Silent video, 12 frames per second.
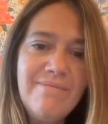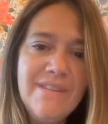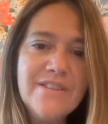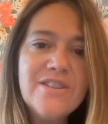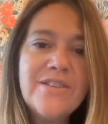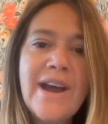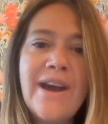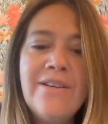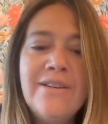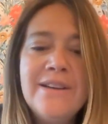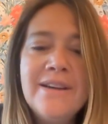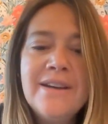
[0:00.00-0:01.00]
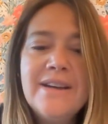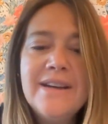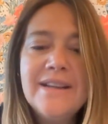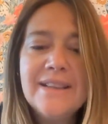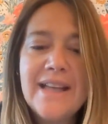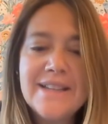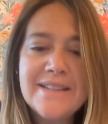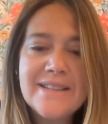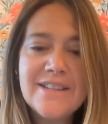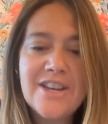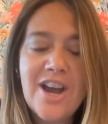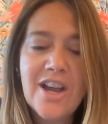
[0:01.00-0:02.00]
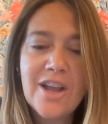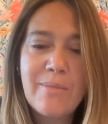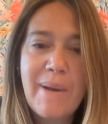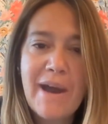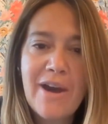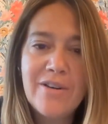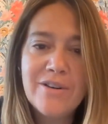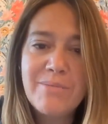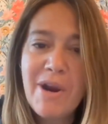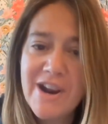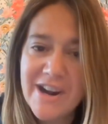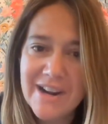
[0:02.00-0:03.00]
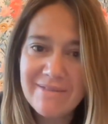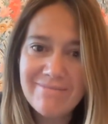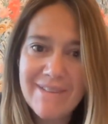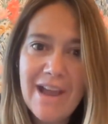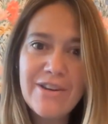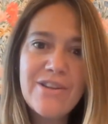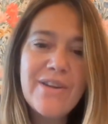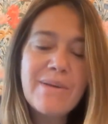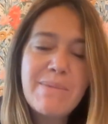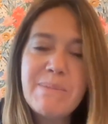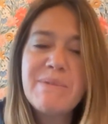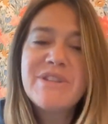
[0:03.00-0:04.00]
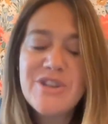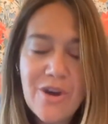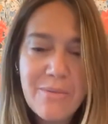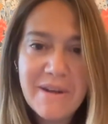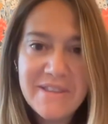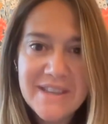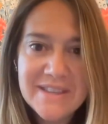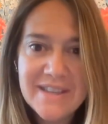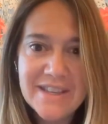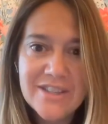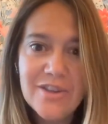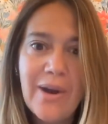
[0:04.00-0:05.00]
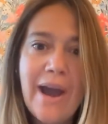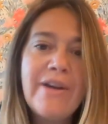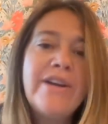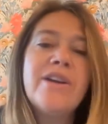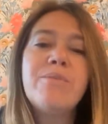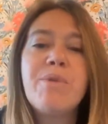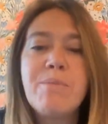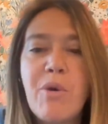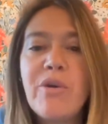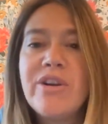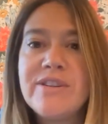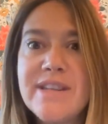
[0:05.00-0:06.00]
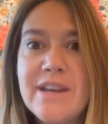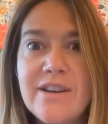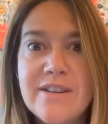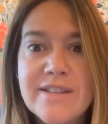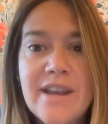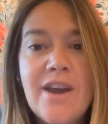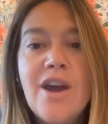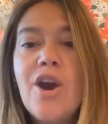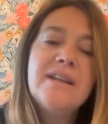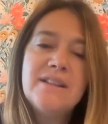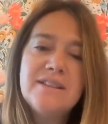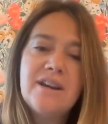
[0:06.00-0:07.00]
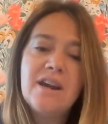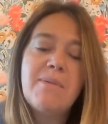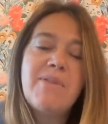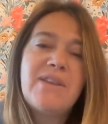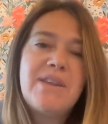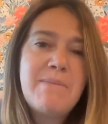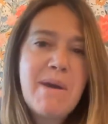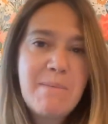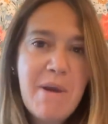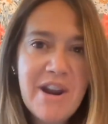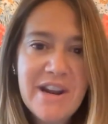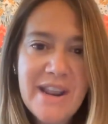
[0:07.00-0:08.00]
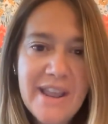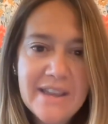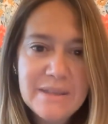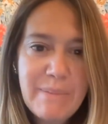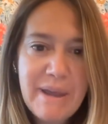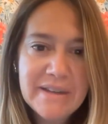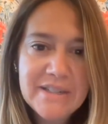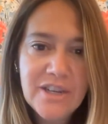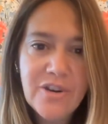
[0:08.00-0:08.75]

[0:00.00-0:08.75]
So now let's talk about marketing. How do you get people to know about these things? So how are you going to promote your sales? Let's talk about the email marketing aspect.